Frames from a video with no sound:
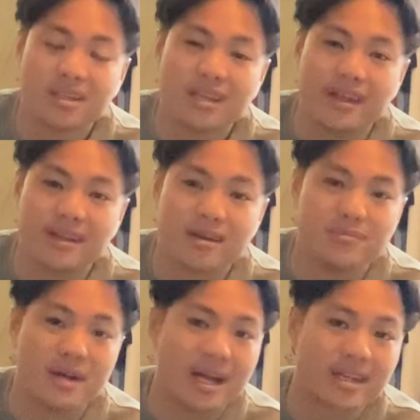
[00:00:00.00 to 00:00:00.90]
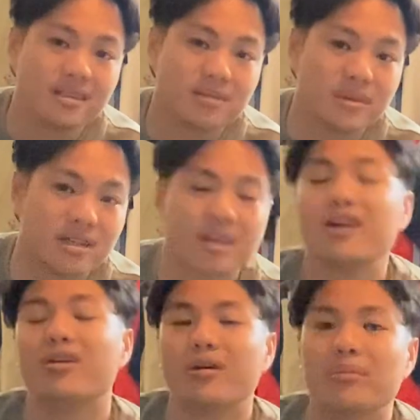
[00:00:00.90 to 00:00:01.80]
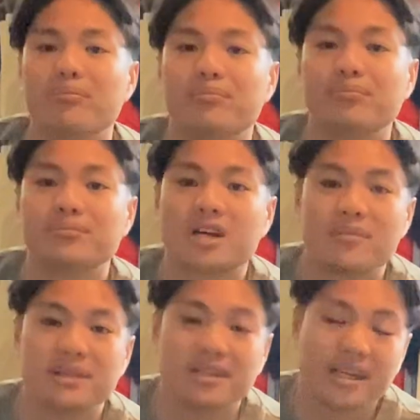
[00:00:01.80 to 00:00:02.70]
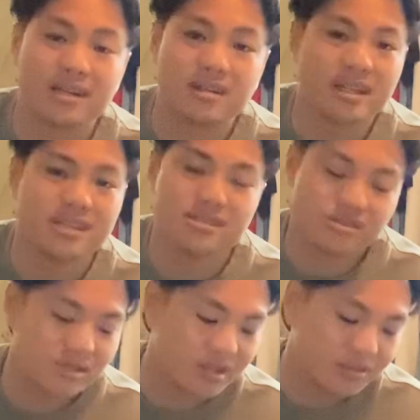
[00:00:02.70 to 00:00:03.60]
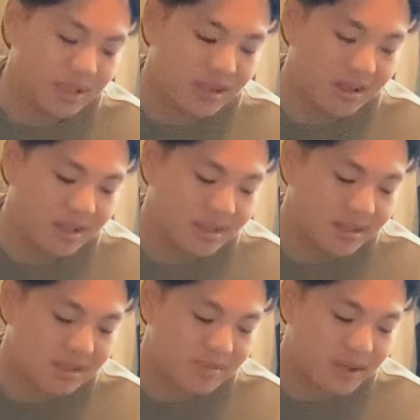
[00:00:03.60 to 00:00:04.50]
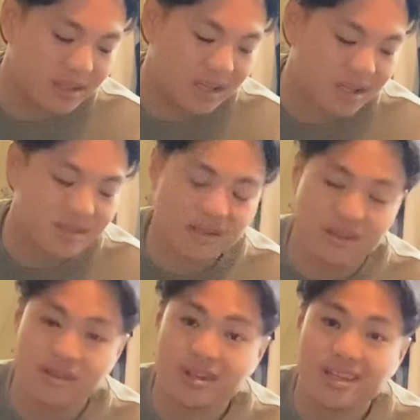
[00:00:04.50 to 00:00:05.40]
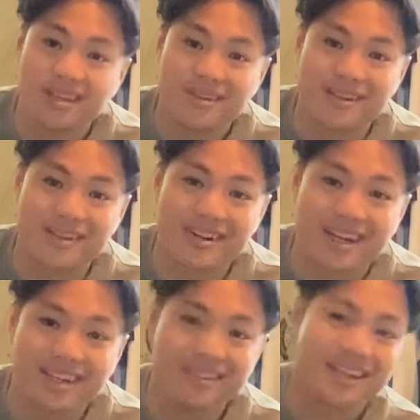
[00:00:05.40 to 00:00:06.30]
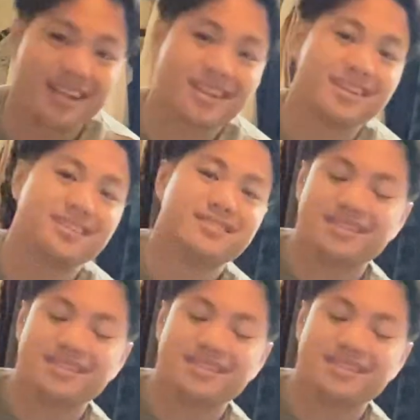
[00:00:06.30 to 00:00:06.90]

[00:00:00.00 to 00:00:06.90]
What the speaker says: and then come back and think about like, oh, I'll cop it later, it's usually going to be gone. That's just my luck. So whenever I hear that, kind of